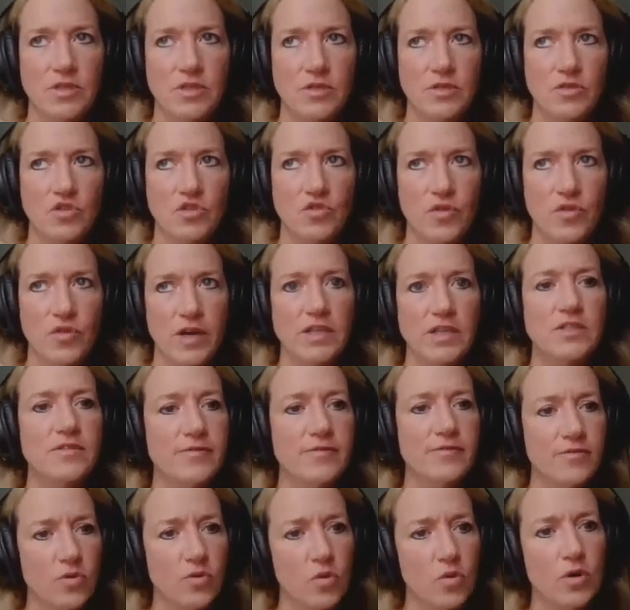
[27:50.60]

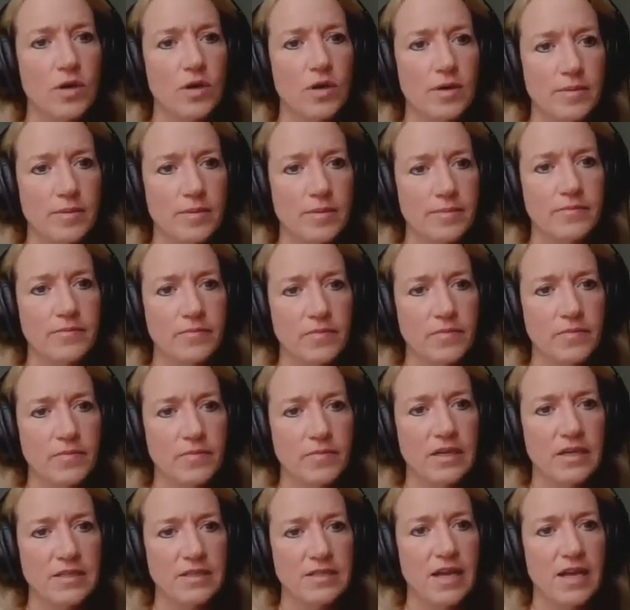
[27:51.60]
transform
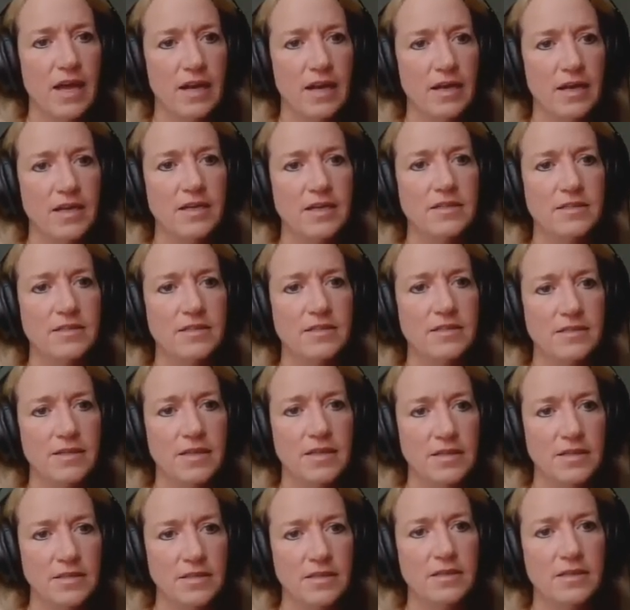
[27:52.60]
that sadness
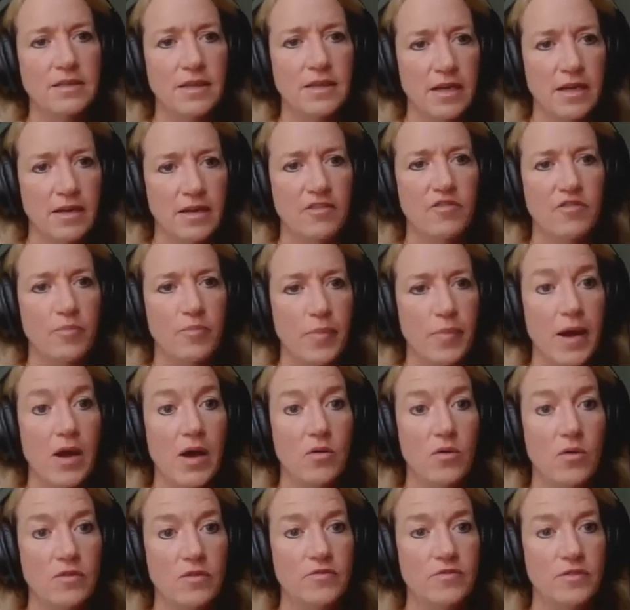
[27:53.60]
into kind of
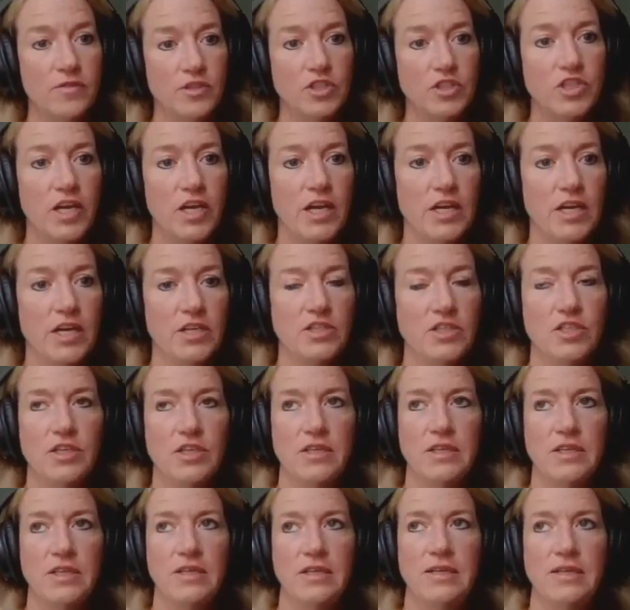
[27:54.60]
powerful change,
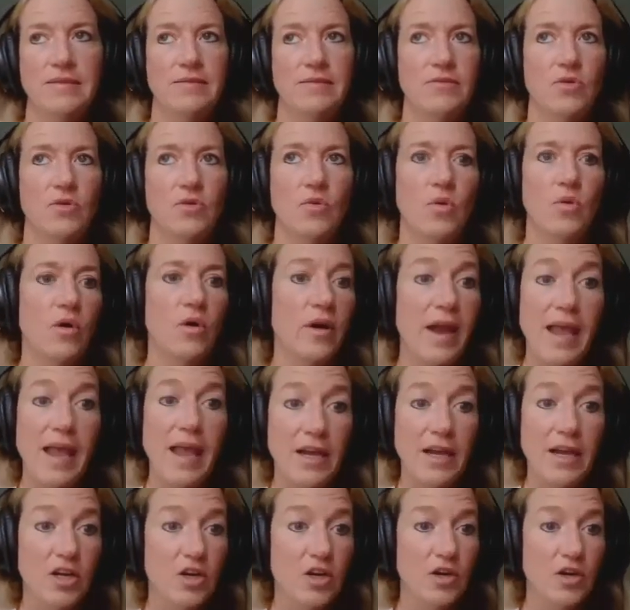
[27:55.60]
or
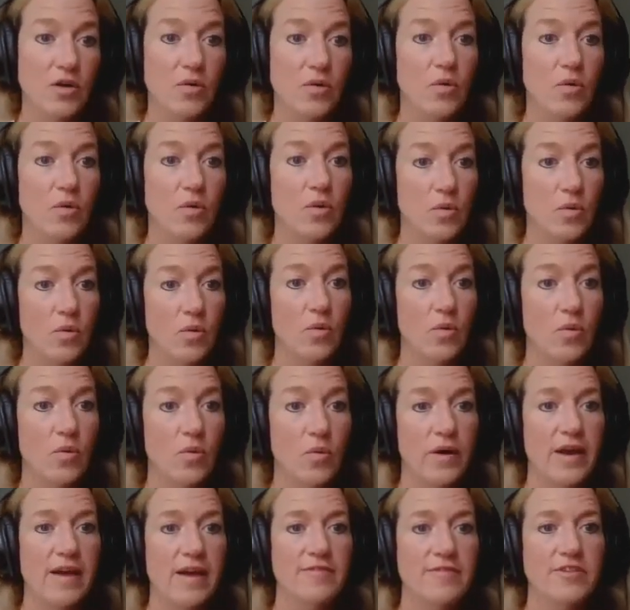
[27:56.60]
anger, or
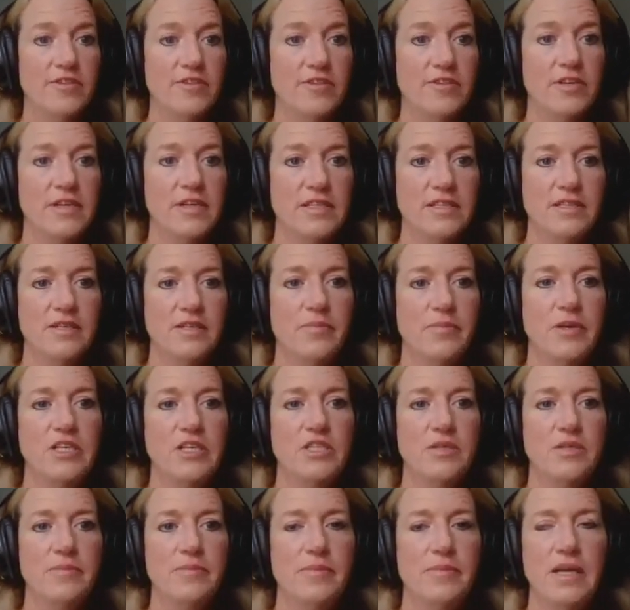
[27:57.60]
whatever it is. I mean,
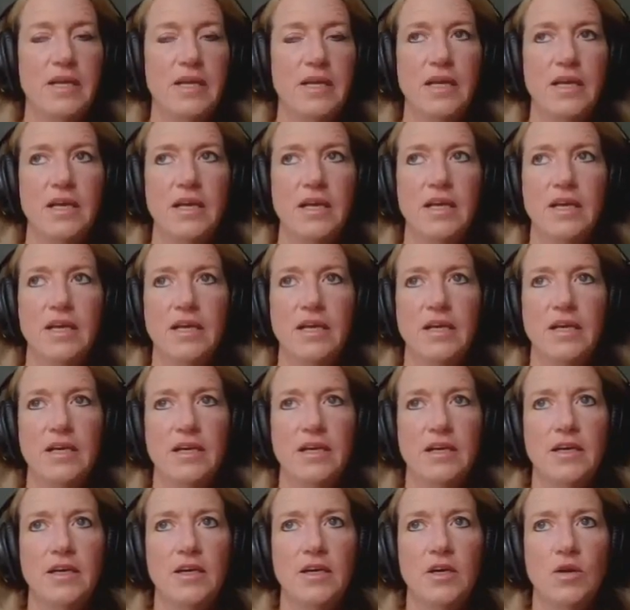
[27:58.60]
to me,
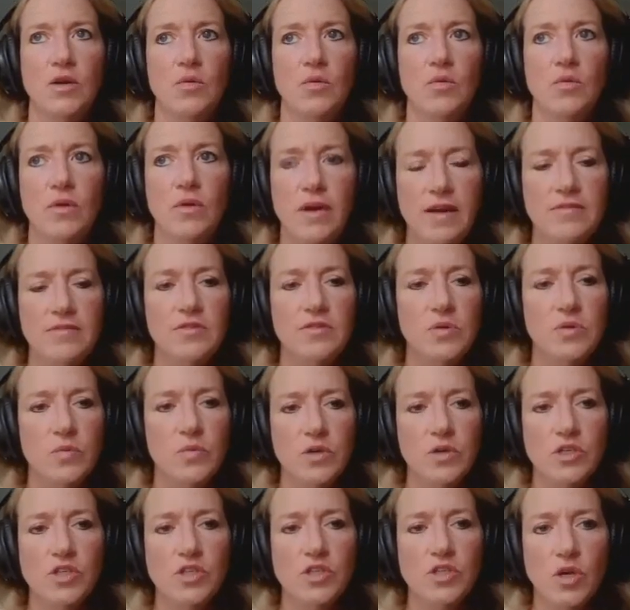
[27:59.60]
whatever
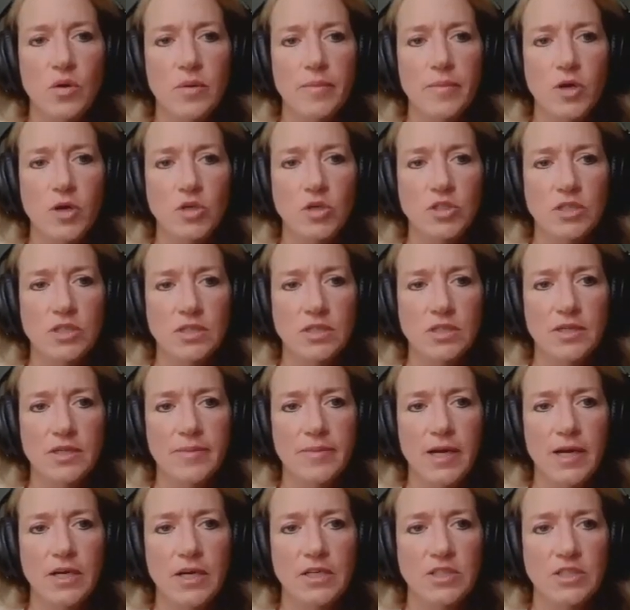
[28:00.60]
we're so emotional
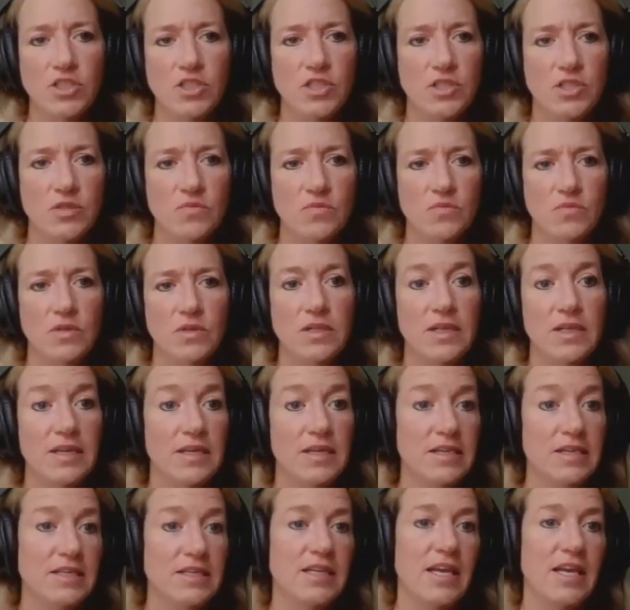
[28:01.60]
about is just really an
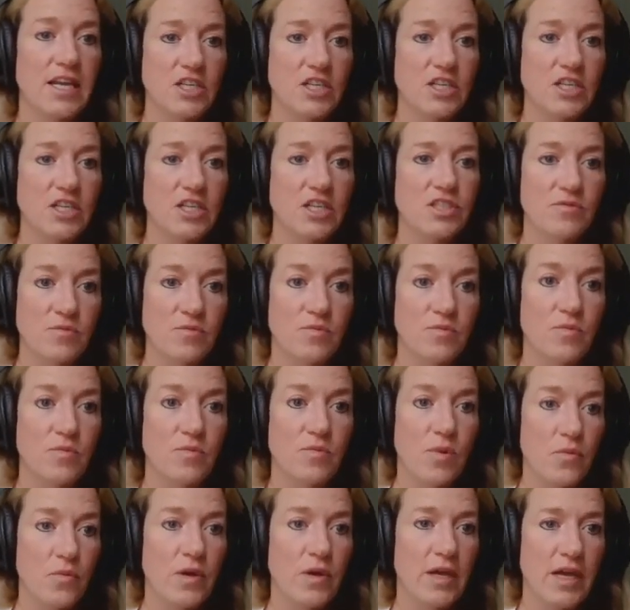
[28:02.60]
indication of
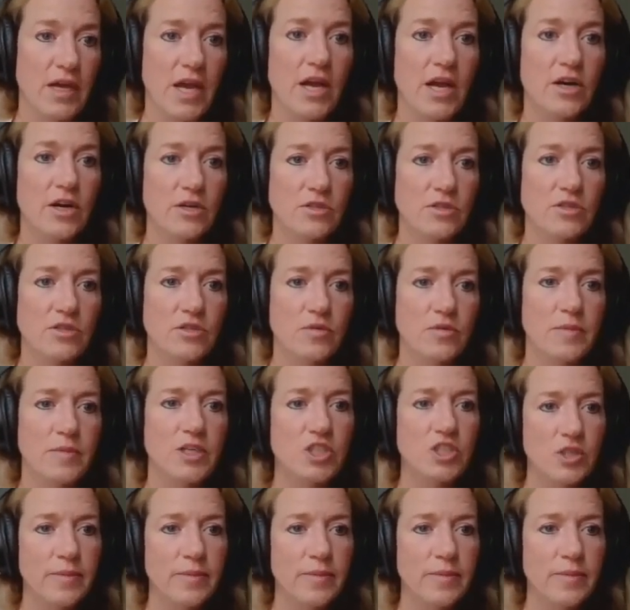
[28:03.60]
what we care so much